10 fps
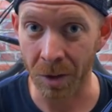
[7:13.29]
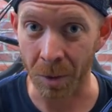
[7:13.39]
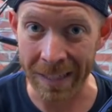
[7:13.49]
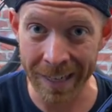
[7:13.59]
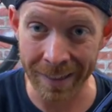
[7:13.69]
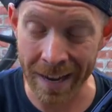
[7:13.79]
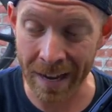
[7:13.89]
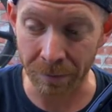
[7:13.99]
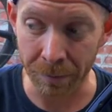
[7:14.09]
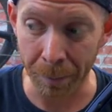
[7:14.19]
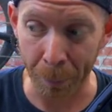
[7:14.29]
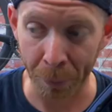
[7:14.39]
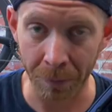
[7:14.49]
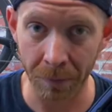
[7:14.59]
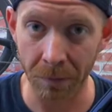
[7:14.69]
So we take that,
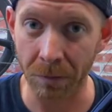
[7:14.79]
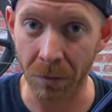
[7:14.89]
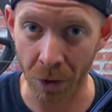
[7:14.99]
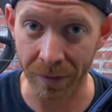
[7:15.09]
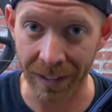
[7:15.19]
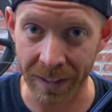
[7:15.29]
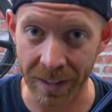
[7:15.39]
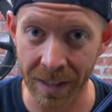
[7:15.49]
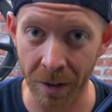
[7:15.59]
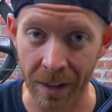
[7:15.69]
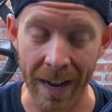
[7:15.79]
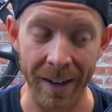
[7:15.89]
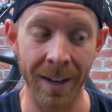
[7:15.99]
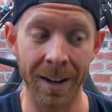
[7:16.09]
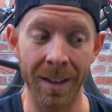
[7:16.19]
don't even consider that.